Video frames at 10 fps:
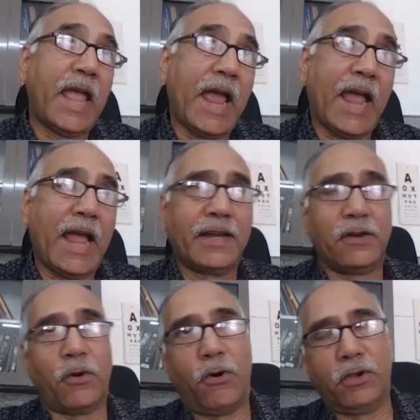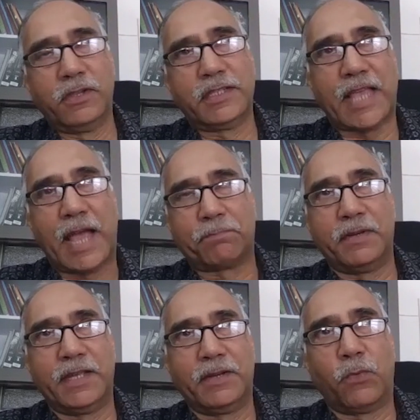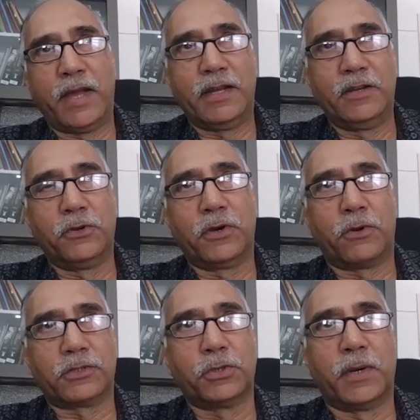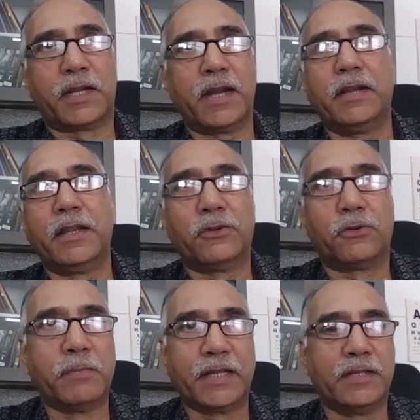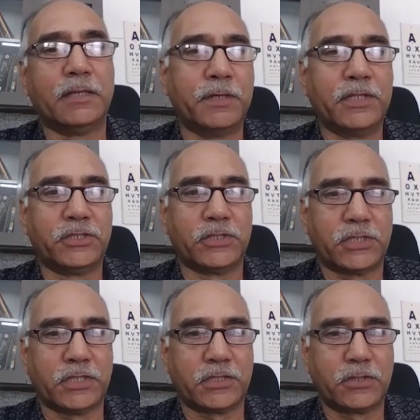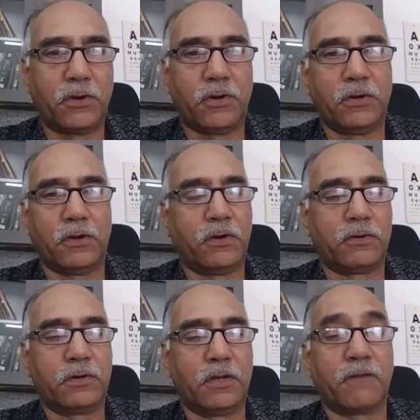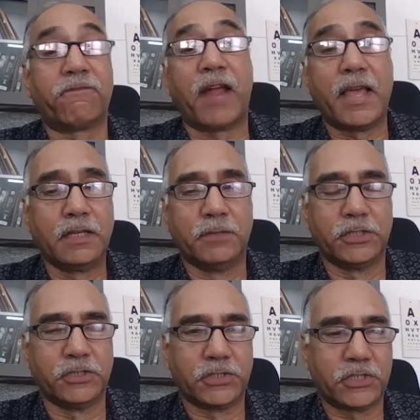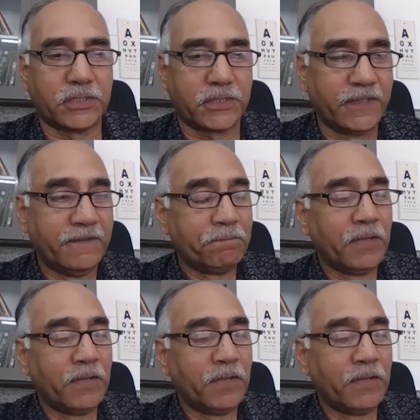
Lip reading: And all this happening while you're also attending to medical emergencies or flying emergencies.